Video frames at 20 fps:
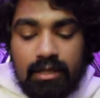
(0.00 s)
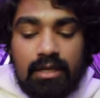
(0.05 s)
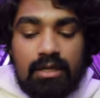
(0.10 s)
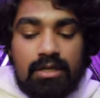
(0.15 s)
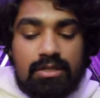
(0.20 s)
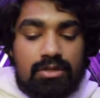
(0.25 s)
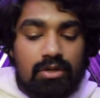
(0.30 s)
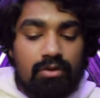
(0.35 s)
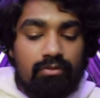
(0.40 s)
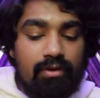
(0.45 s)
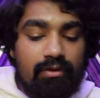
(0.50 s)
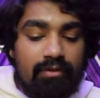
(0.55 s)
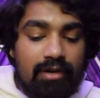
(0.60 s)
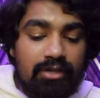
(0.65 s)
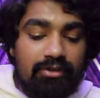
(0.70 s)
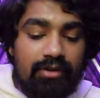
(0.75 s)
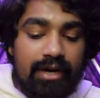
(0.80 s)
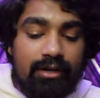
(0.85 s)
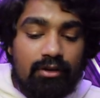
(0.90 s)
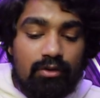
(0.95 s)
So we will
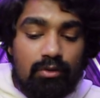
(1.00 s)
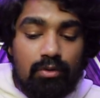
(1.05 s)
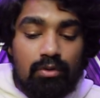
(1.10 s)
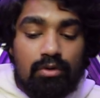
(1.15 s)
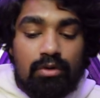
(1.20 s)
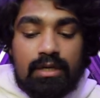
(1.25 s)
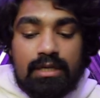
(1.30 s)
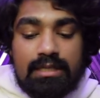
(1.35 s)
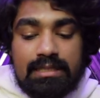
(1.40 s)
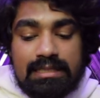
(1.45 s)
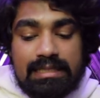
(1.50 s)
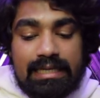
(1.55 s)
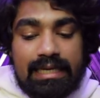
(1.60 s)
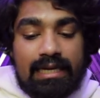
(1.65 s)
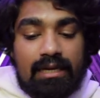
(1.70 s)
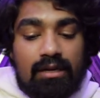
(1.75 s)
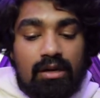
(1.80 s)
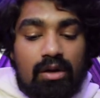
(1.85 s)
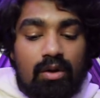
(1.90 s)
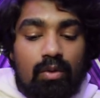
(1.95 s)
try to
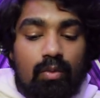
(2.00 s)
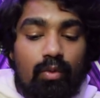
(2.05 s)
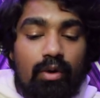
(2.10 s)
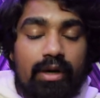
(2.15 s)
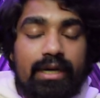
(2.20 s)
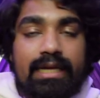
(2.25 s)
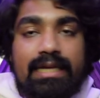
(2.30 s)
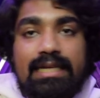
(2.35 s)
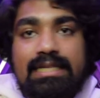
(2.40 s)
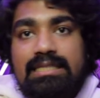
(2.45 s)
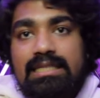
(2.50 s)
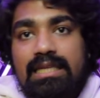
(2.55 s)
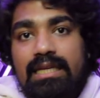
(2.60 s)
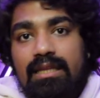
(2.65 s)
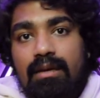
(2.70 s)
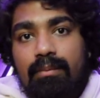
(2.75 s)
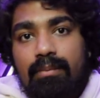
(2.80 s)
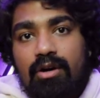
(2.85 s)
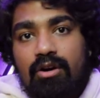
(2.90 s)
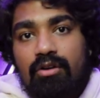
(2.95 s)
see what is the
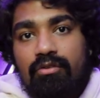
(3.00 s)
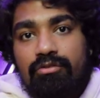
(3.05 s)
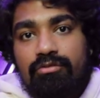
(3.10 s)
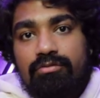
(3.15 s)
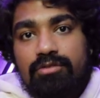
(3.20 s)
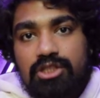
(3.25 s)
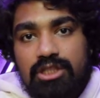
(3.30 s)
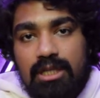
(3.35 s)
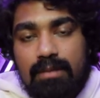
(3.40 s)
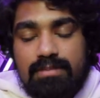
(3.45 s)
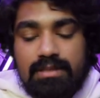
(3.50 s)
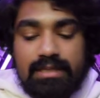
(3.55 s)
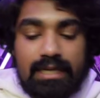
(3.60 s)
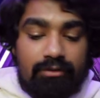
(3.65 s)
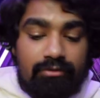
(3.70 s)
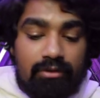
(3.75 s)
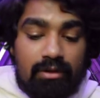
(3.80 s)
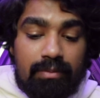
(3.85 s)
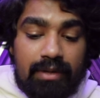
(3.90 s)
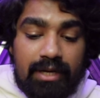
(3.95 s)
number of jumps
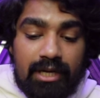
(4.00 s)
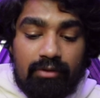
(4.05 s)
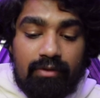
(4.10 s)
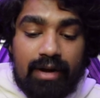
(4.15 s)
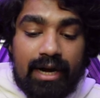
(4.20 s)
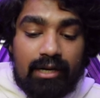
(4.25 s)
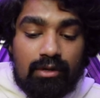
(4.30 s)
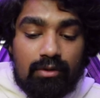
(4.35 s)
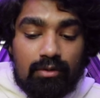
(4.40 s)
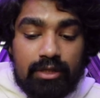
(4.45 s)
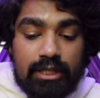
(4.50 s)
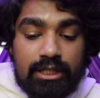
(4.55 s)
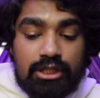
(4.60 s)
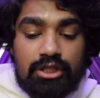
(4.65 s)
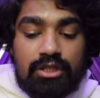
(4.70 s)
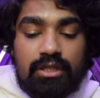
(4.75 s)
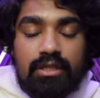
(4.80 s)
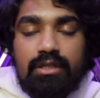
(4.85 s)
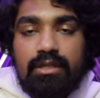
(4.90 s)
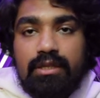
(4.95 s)
that will be required to
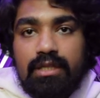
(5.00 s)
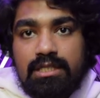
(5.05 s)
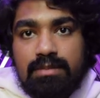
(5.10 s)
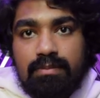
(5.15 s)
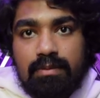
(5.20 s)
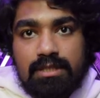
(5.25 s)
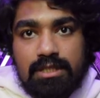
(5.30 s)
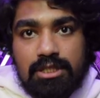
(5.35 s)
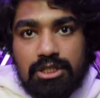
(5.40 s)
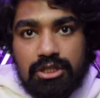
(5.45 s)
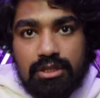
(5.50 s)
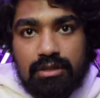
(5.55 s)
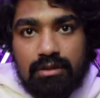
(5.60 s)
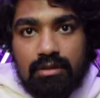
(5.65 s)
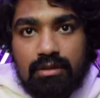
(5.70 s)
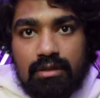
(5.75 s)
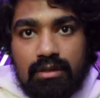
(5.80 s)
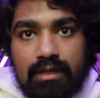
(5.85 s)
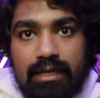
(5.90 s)
reach this position.